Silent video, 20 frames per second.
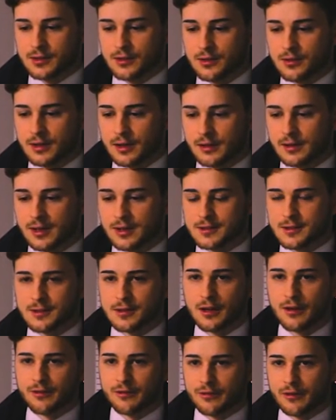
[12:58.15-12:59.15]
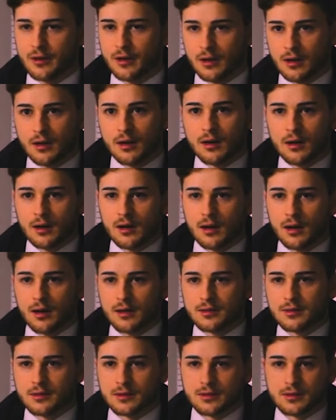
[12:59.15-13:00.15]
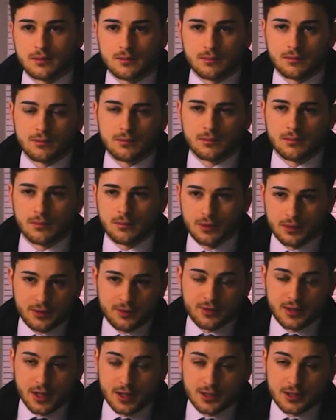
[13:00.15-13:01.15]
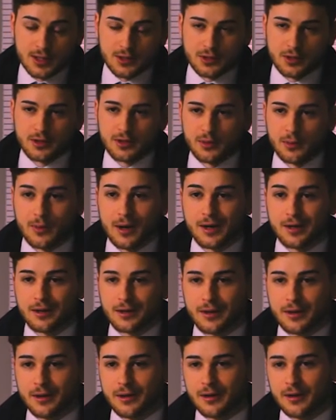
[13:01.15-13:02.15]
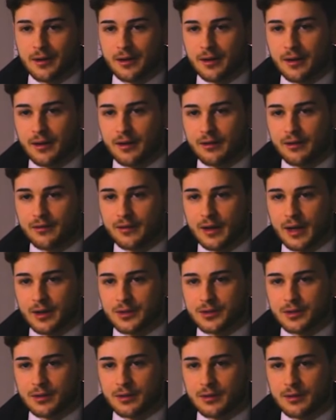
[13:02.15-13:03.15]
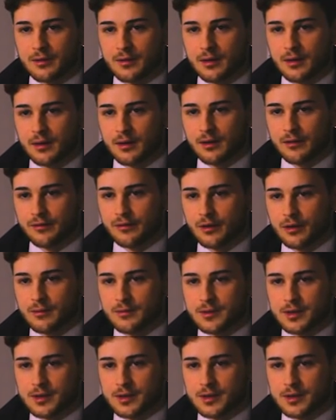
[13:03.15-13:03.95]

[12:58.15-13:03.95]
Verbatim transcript: Do you think that's enough uh, to, to both essentially to regulate uh, financial uh, firms?